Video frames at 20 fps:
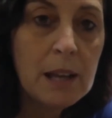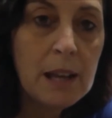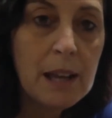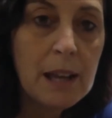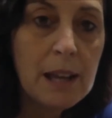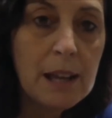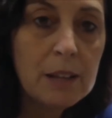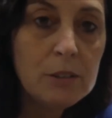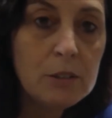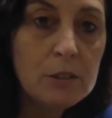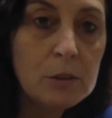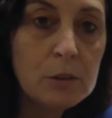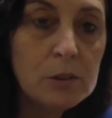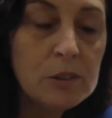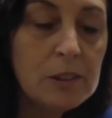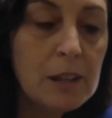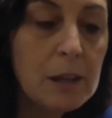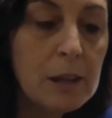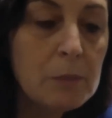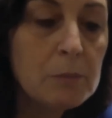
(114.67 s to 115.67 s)
and no
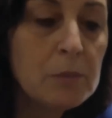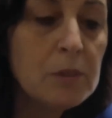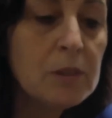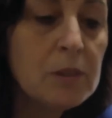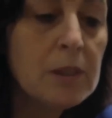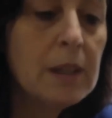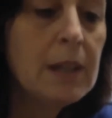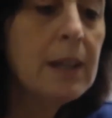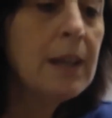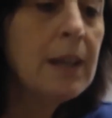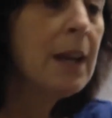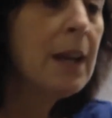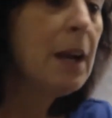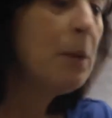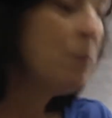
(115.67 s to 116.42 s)
stems. But